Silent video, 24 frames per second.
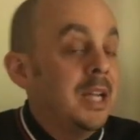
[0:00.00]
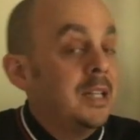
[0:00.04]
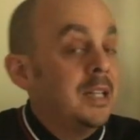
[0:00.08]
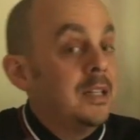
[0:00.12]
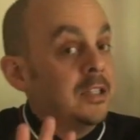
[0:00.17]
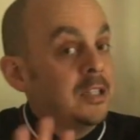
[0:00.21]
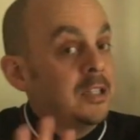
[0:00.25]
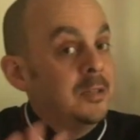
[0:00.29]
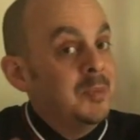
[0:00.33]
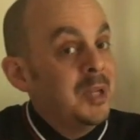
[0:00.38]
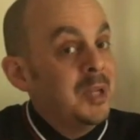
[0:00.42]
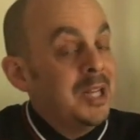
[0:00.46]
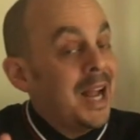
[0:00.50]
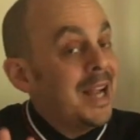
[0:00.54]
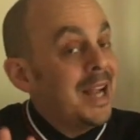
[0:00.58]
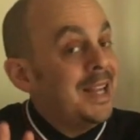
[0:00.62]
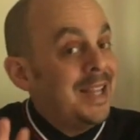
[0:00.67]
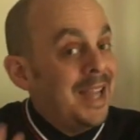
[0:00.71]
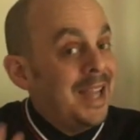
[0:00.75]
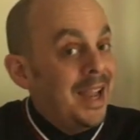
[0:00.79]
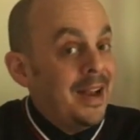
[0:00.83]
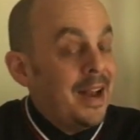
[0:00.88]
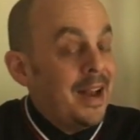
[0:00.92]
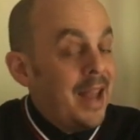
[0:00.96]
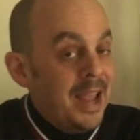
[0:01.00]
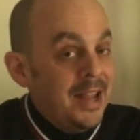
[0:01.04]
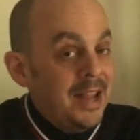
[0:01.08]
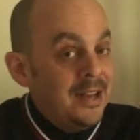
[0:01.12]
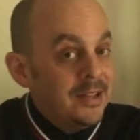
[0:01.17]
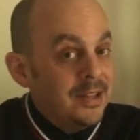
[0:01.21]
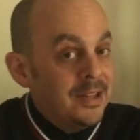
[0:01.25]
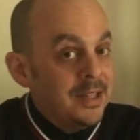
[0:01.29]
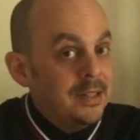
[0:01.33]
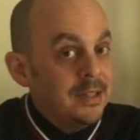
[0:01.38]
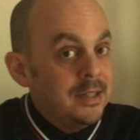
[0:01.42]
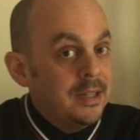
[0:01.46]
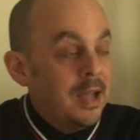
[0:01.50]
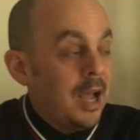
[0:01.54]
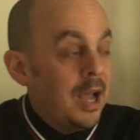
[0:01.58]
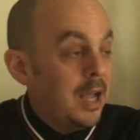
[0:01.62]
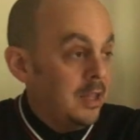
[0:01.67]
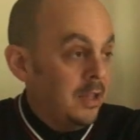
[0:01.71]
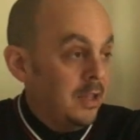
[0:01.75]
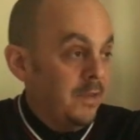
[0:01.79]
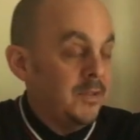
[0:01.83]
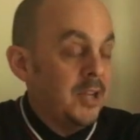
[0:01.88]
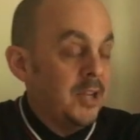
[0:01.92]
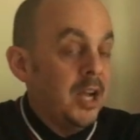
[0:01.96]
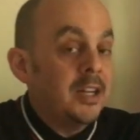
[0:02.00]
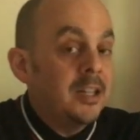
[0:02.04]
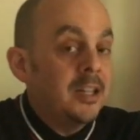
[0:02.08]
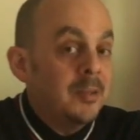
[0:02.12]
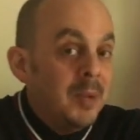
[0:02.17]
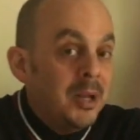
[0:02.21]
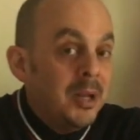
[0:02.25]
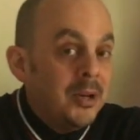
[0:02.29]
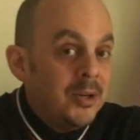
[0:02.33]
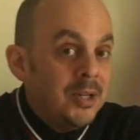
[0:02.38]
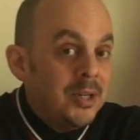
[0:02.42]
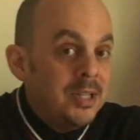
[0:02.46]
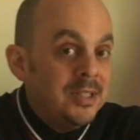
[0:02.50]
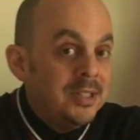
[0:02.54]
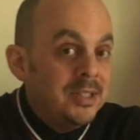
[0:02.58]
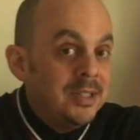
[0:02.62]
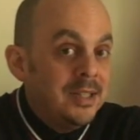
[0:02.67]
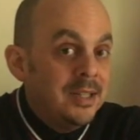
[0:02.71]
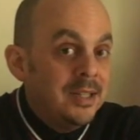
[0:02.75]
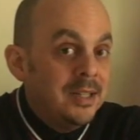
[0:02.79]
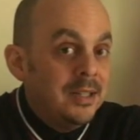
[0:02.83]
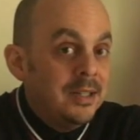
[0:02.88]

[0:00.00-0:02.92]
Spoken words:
It doesn't mean I can't handle it. I love documentaries.